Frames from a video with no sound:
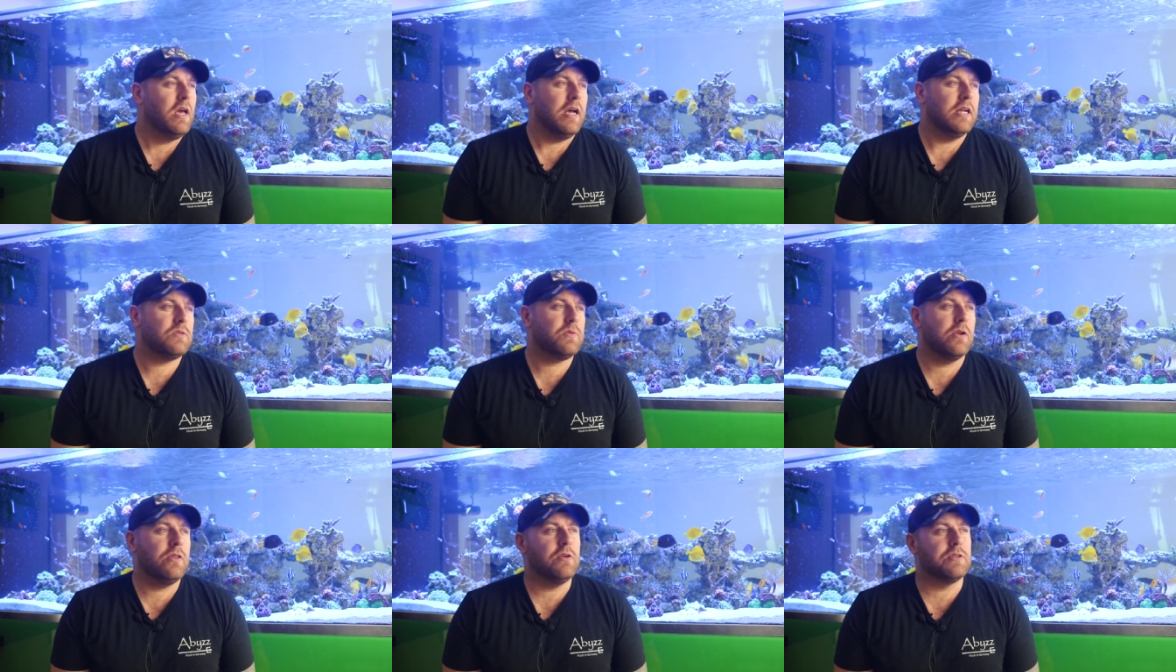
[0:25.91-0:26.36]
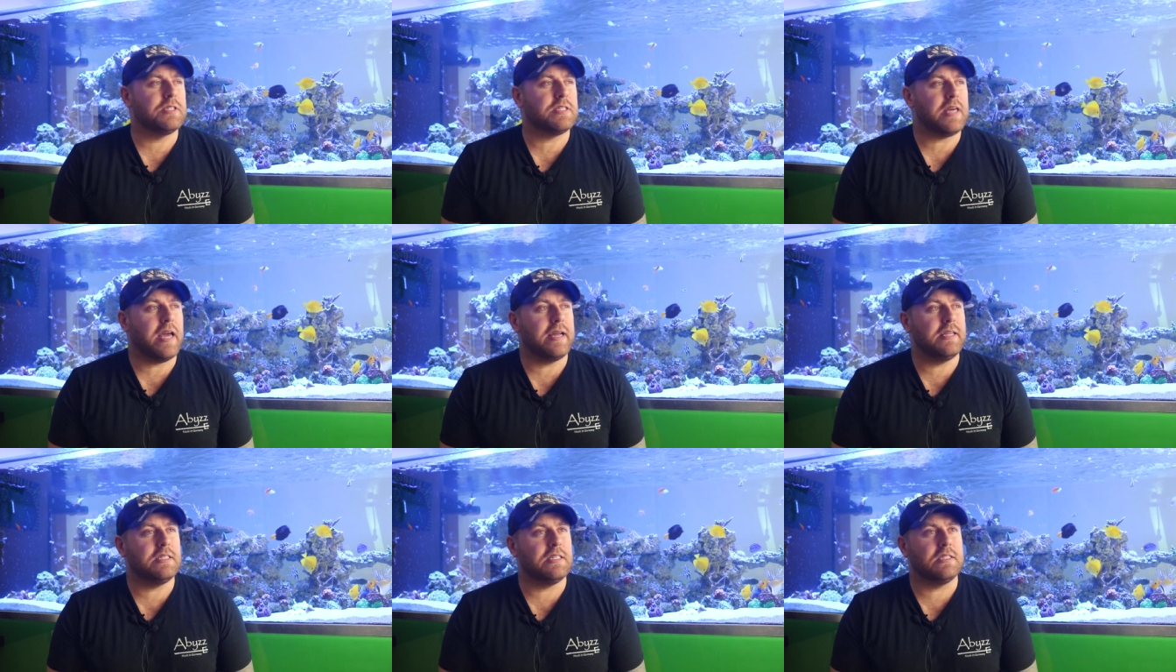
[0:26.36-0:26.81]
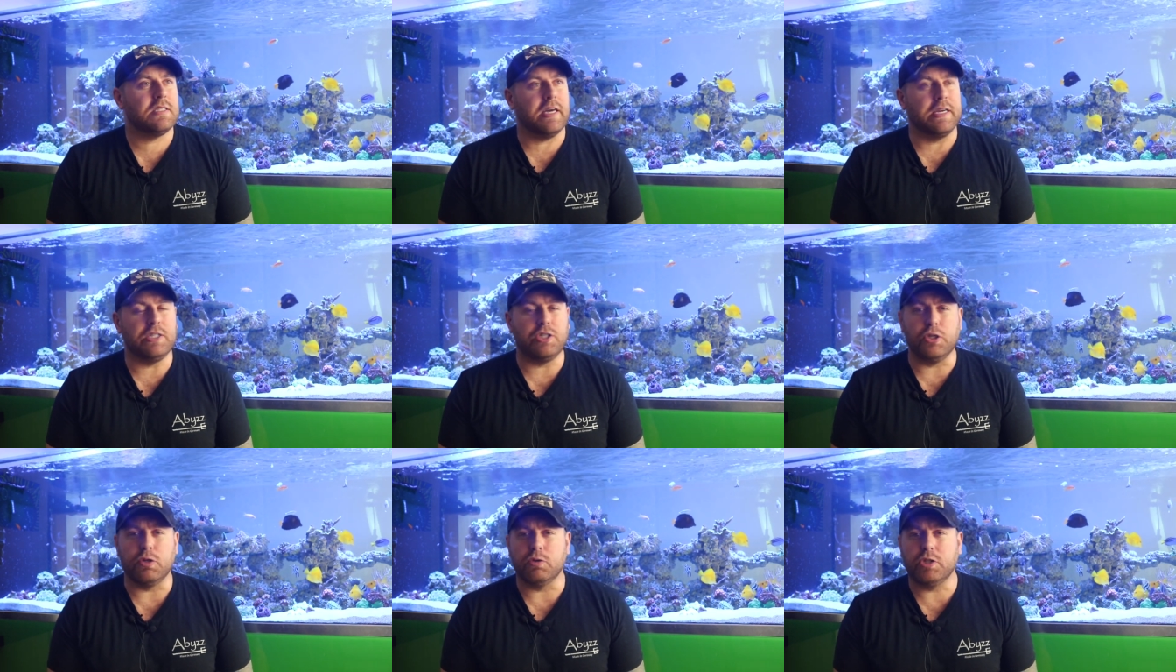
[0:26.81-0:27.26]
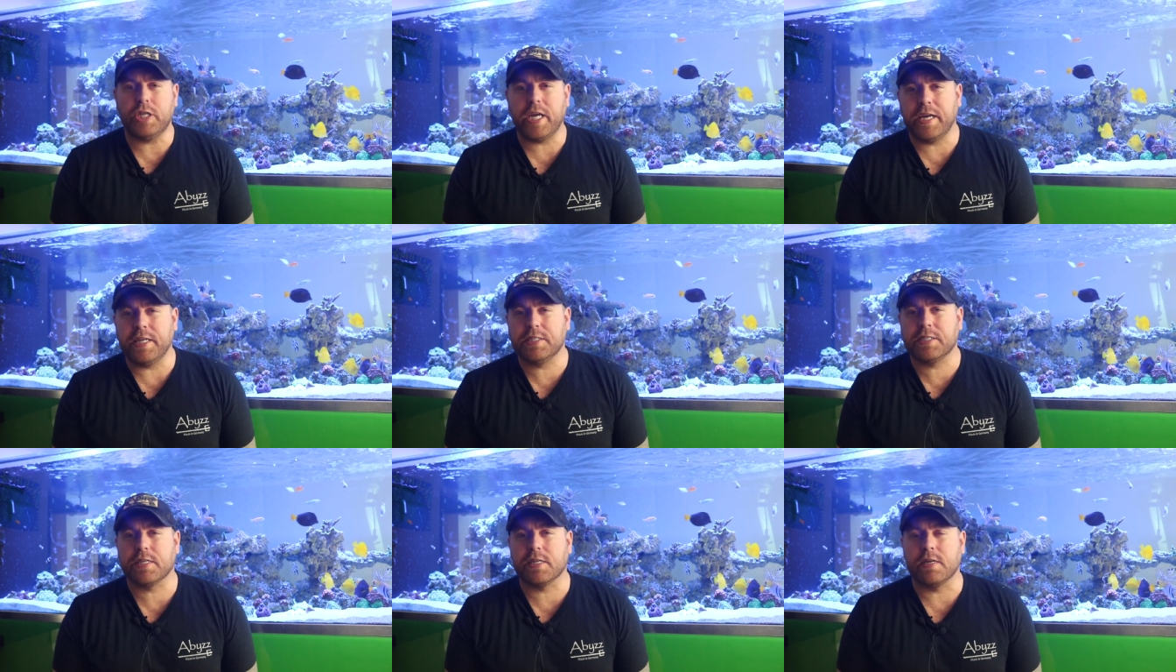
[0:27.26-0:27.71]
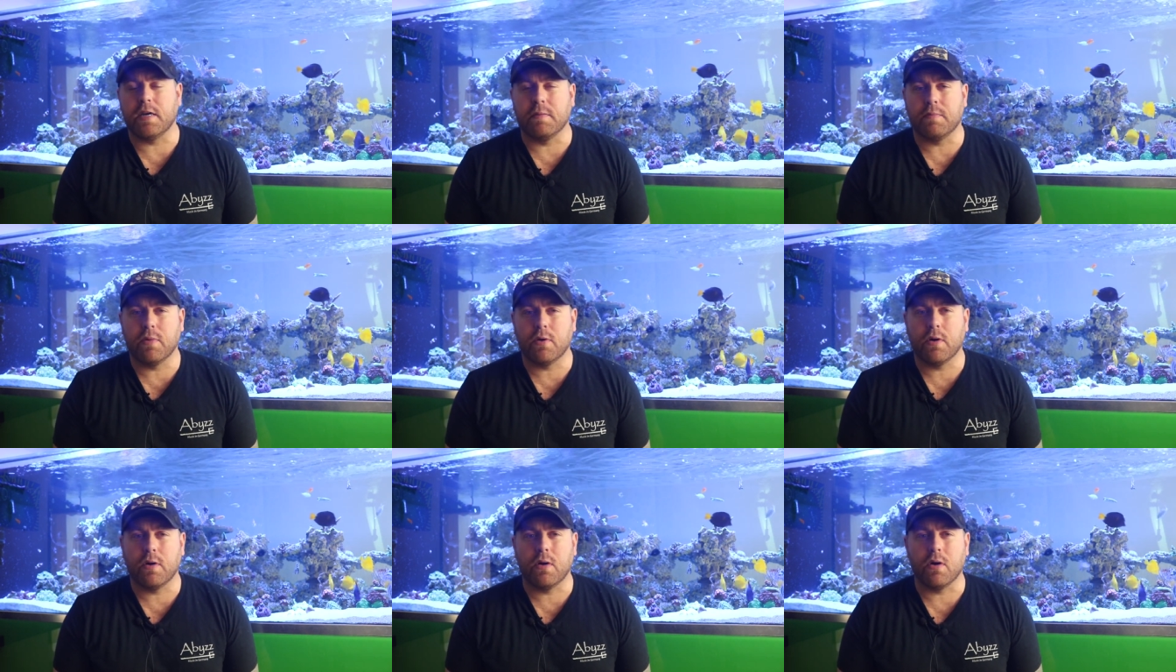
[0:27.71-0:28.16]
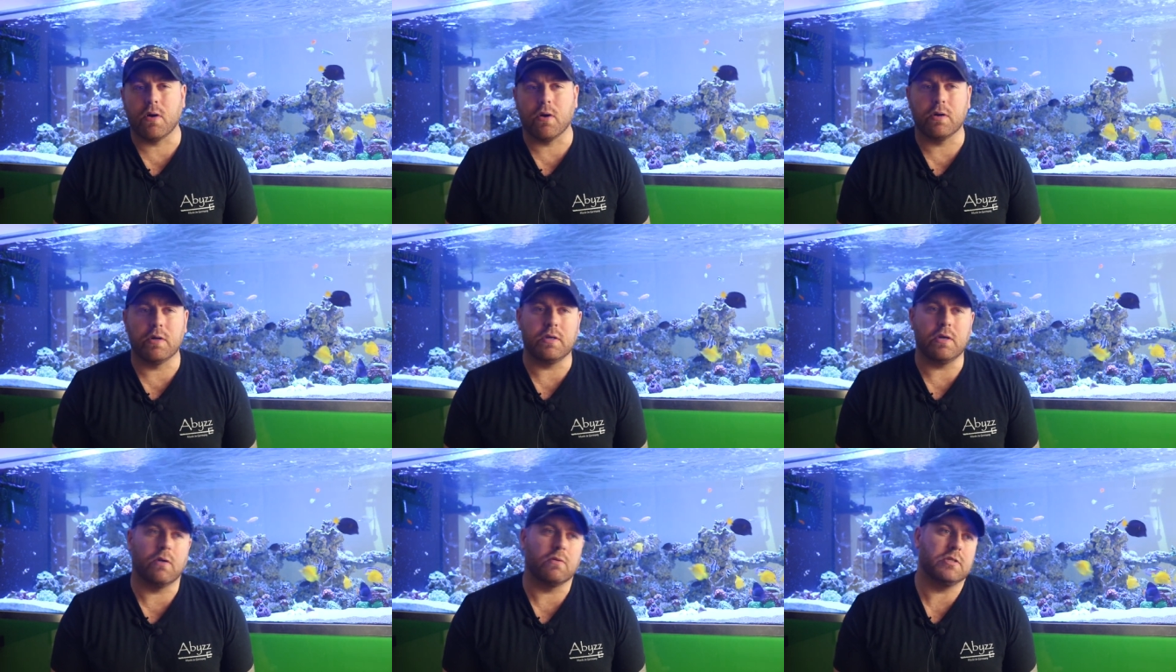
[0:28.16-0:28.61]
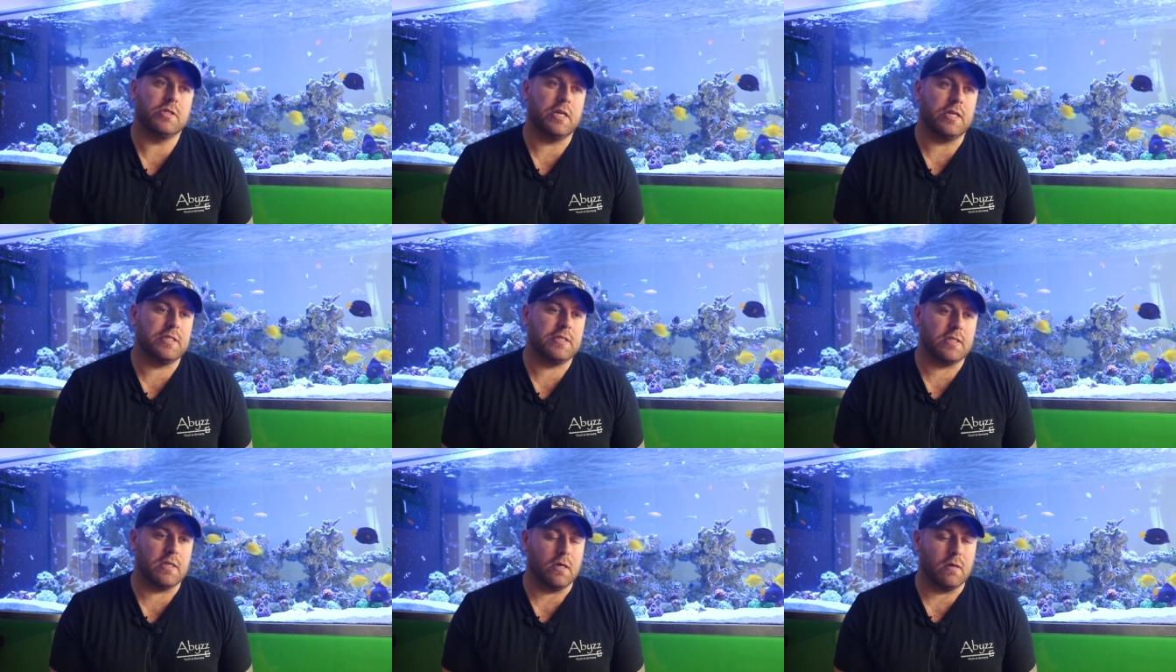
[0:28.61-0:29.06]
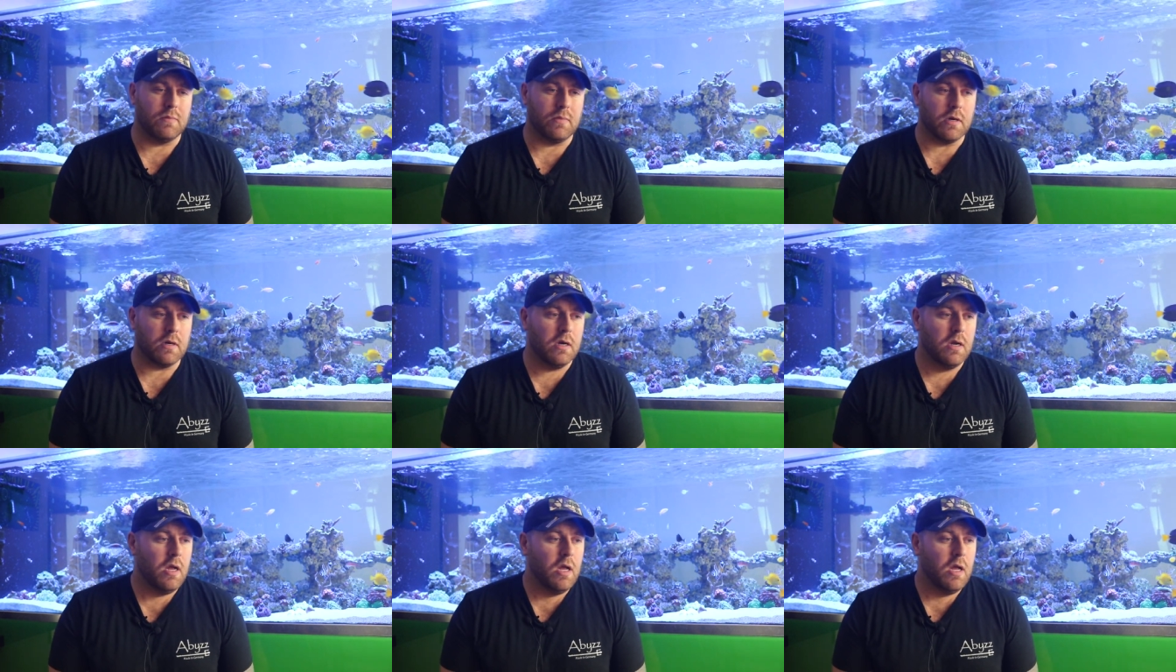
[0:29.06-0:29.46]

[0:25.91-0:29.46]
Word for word: it's one of those things it's like do you chase the number or don't chase the number?